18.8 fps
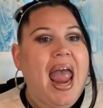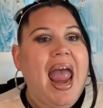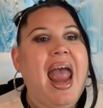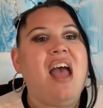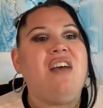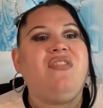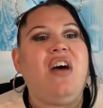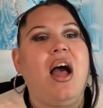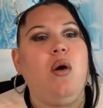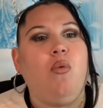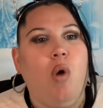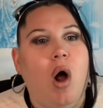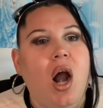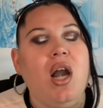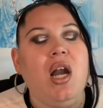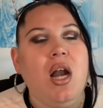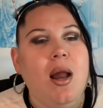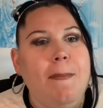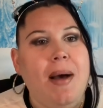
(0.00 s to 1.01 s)
If I
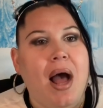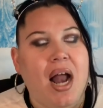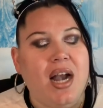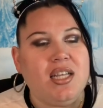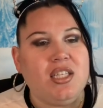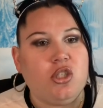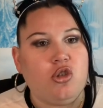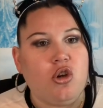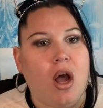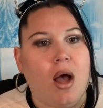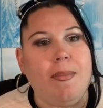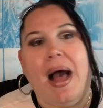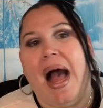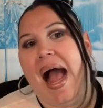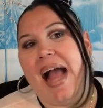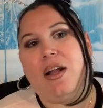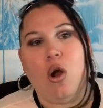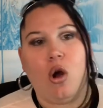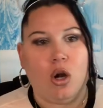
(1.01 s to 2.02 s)
wanted a body scrub,
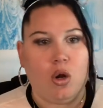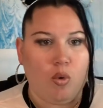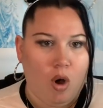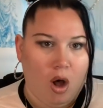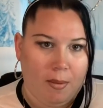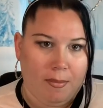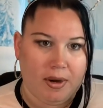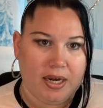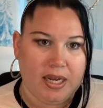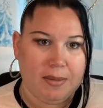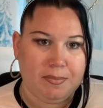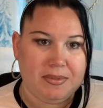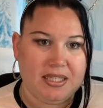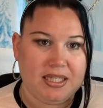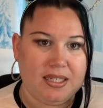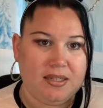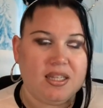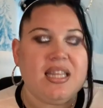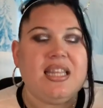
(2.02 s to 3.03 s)
I go to Walmart, Ipsy.